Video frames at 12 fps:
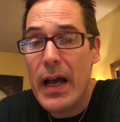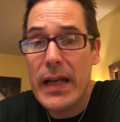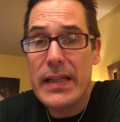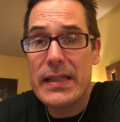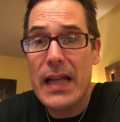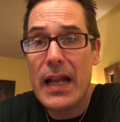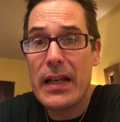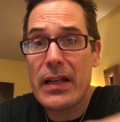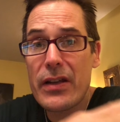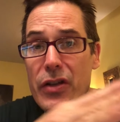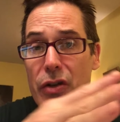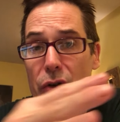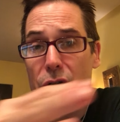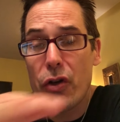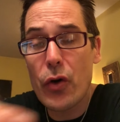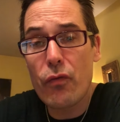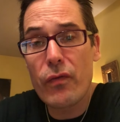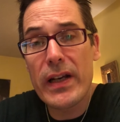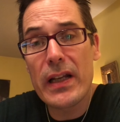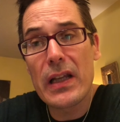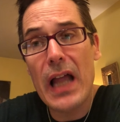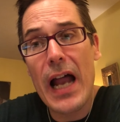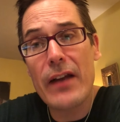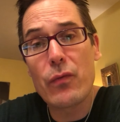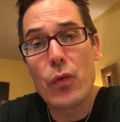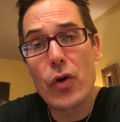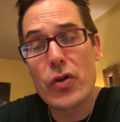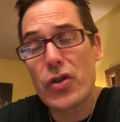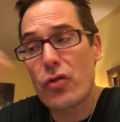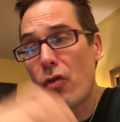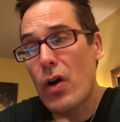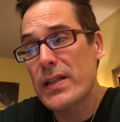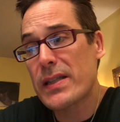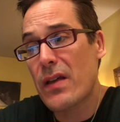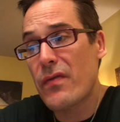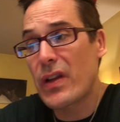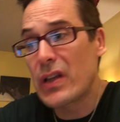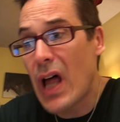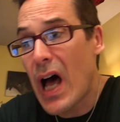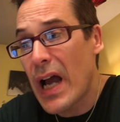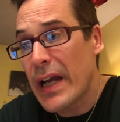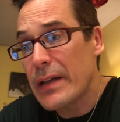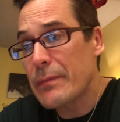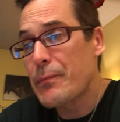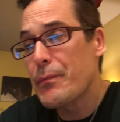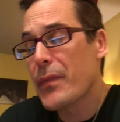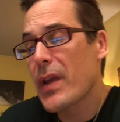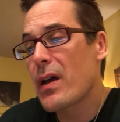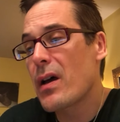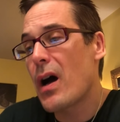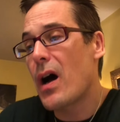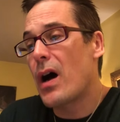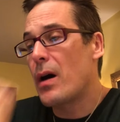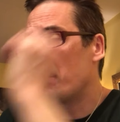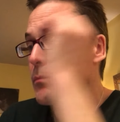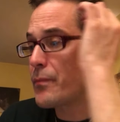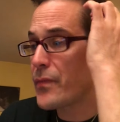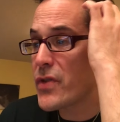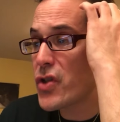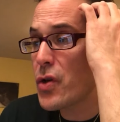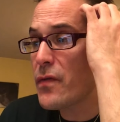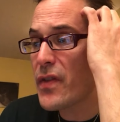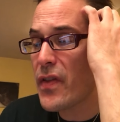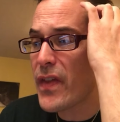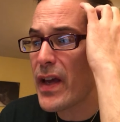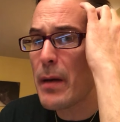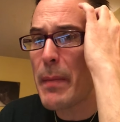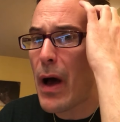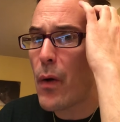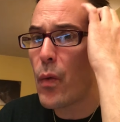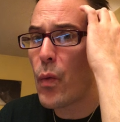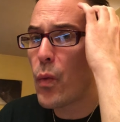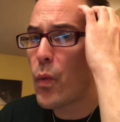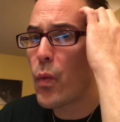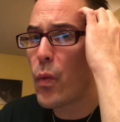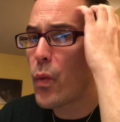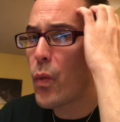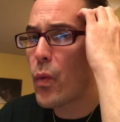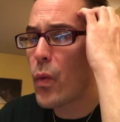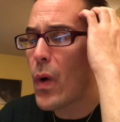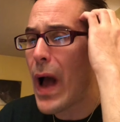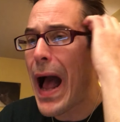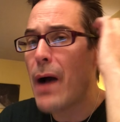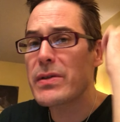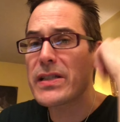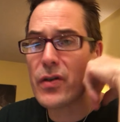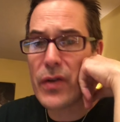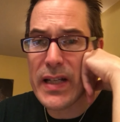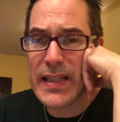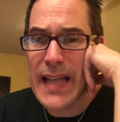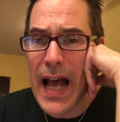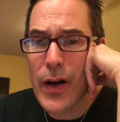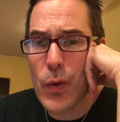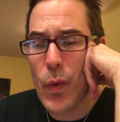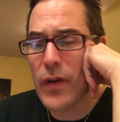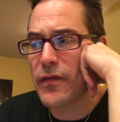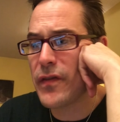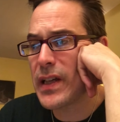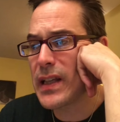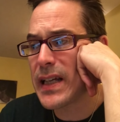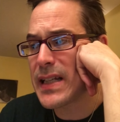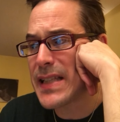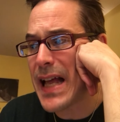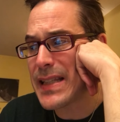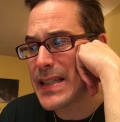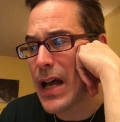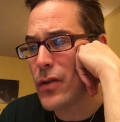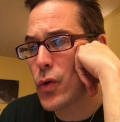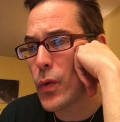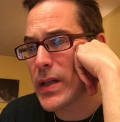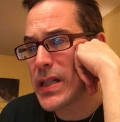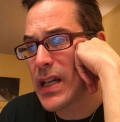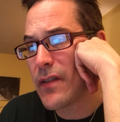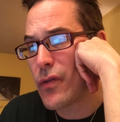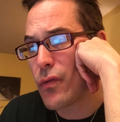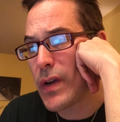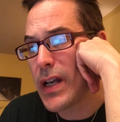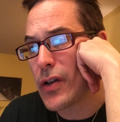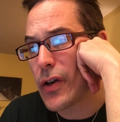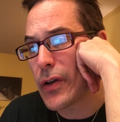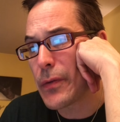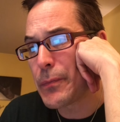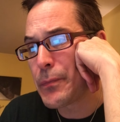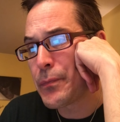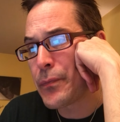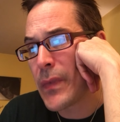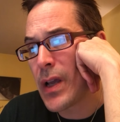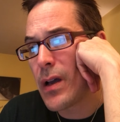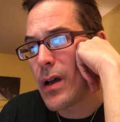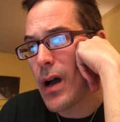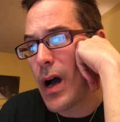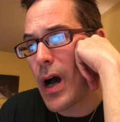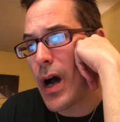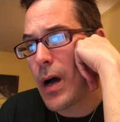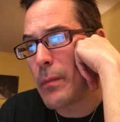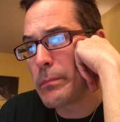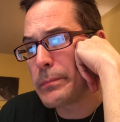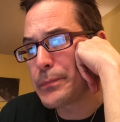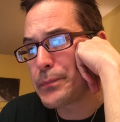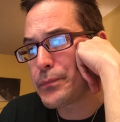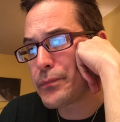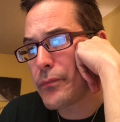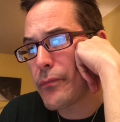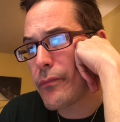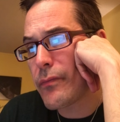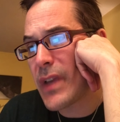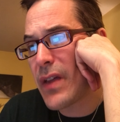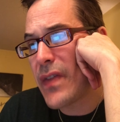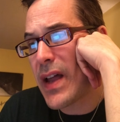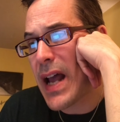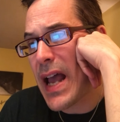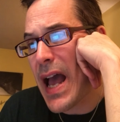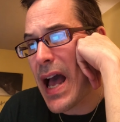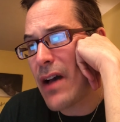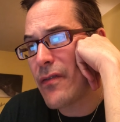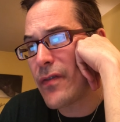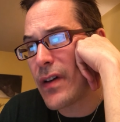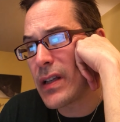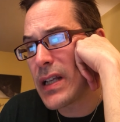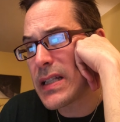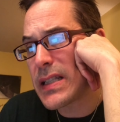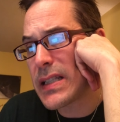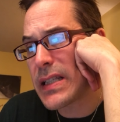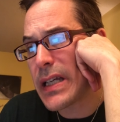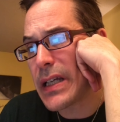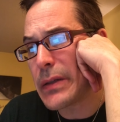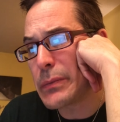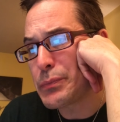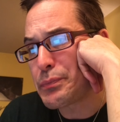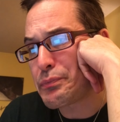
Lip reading: It's not, you don't read a lot of words across the line. So you have to think about how is it going to sound and what feeling is that sound going to give the reader. Then I have, let's see,